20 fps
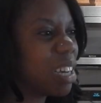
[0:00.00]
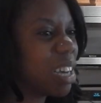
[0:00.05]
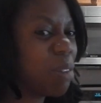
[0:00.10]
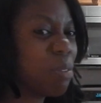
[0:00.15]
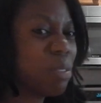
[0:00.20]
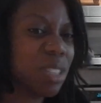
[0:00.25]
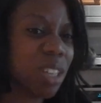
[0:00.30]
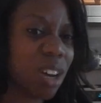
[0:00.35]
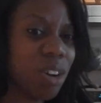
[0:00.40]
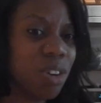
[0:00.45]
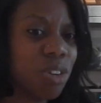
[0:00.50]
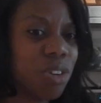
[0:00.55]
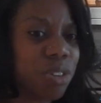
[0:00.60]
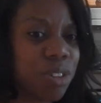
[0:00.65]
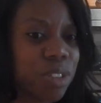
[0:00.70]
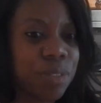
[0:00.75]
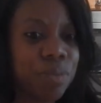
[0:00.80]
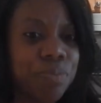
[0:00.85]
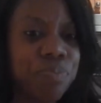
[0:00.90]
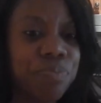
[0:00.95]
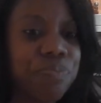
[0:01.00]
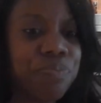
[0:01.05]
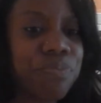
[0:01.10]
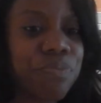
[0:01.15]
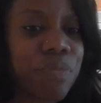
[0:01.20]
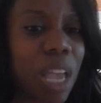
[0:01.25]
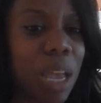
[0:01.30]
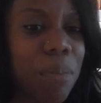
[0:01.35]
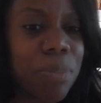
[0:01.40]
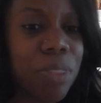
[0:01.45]
I was hungry.
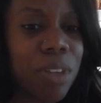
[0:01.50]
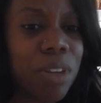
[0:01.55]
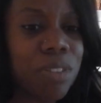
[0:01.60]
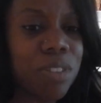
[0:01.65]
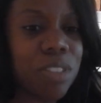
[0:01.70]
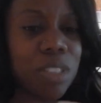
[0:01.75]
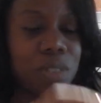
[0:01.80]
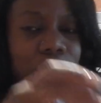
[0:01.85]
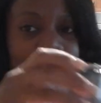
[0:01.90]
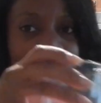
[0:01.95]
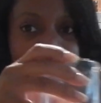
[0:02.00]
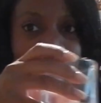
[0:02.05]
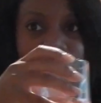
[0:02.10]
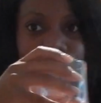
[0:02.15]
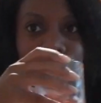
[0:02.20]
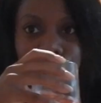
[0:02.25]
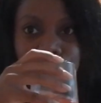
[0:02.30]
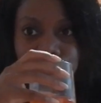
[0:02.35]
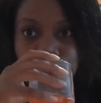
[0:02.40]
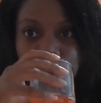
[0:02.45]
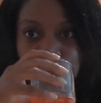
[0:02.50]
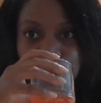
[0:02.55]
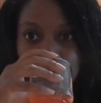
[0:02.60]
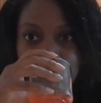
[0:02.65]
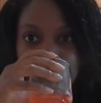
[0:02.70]
I'm thirsty right now too.